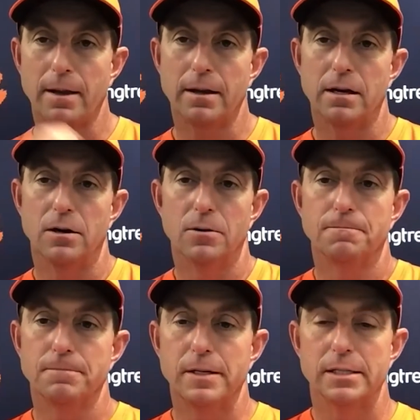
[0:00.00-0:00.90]
you know,
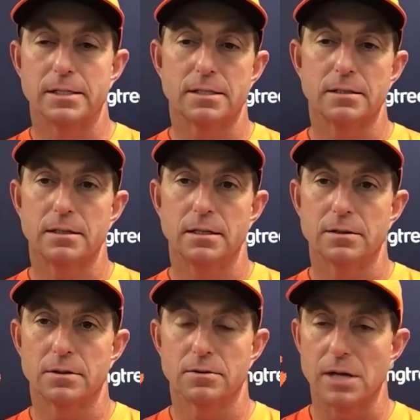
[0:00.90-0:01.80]
is
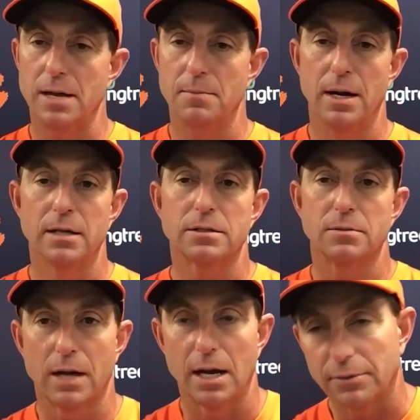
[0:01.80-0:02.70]
there's 8 minutes and
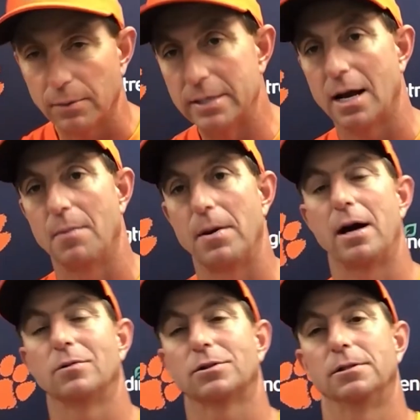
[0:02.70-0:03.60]
we got three
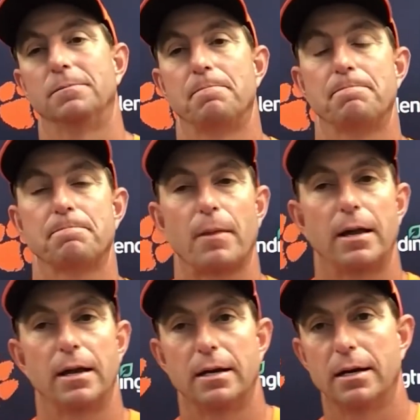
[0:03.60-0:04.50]
timeouts
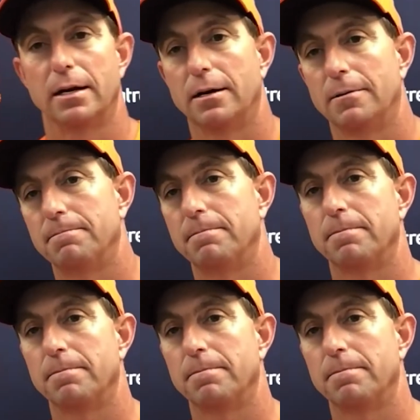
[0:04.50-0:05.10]
and